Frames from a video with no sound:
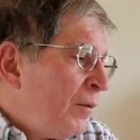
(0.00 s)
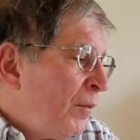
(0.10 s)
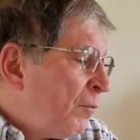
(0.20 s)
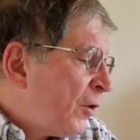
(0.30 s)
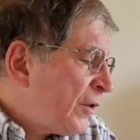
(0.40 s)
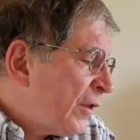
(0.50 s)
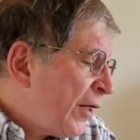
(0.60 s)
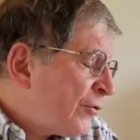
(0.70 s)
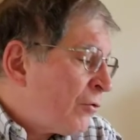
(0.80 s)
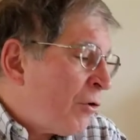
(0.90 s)

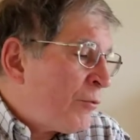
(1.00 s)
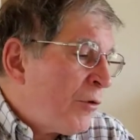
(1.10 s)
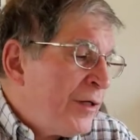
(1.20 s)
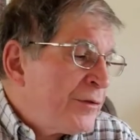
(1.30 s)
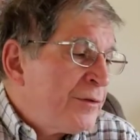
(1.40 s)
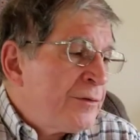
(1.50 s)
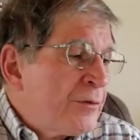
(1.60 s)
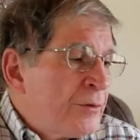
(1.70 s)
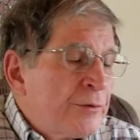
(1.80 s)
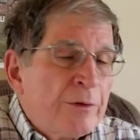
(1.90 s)
multinational corporations,
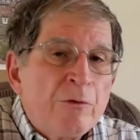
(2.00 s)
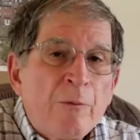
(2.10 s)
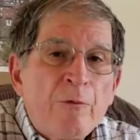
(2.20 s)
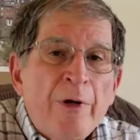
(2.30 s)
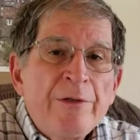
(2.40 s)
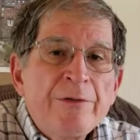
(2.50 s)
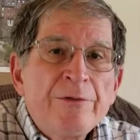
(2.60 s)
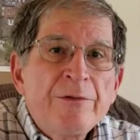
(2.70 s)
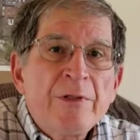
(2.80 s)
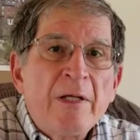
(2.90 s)
those are
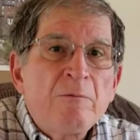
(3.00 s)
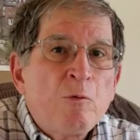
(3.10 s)
corporations that